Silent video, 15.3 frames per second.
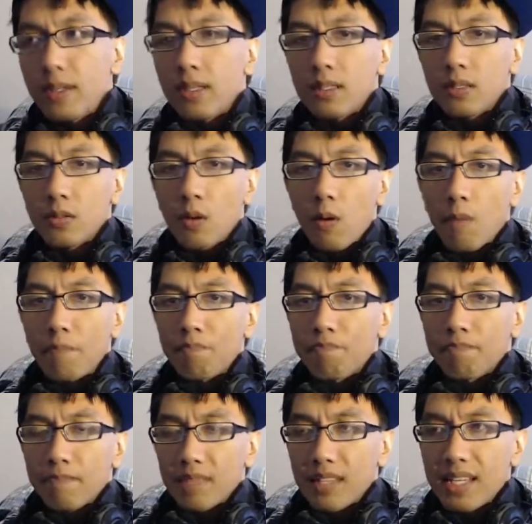So
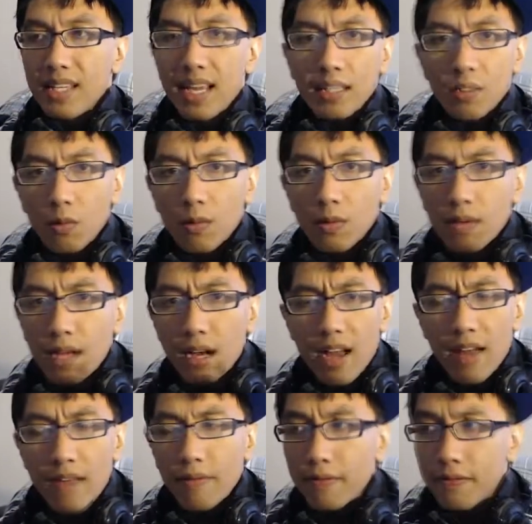yeah, so I don't
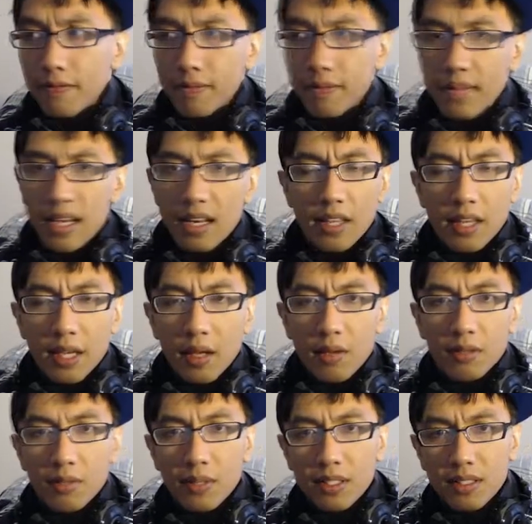have anything else
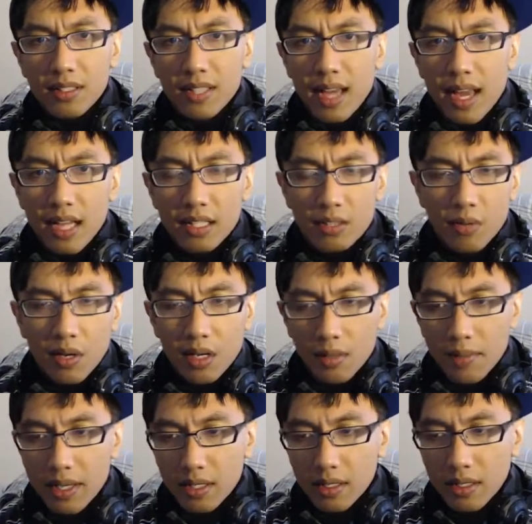much to say. I just wanted to
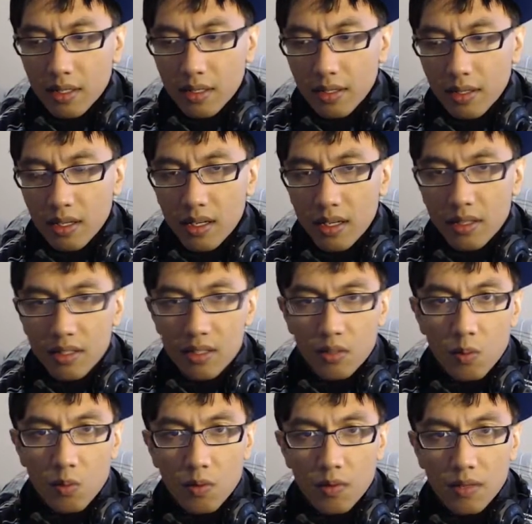make this
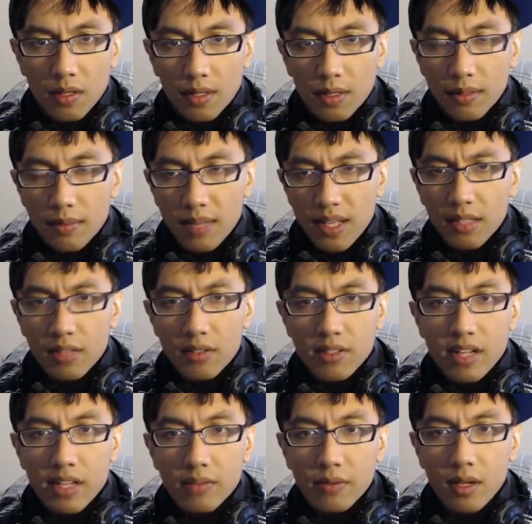more of the
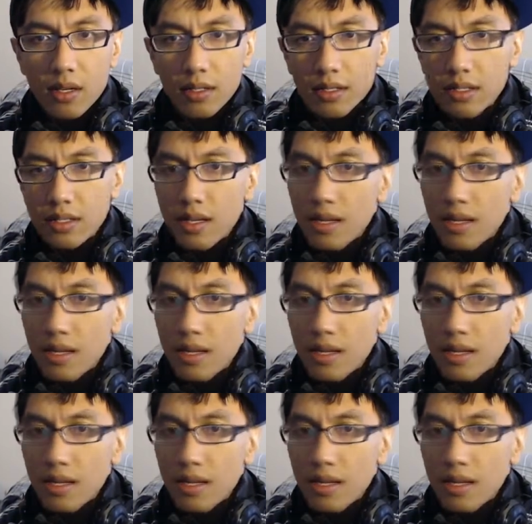exercise vlog because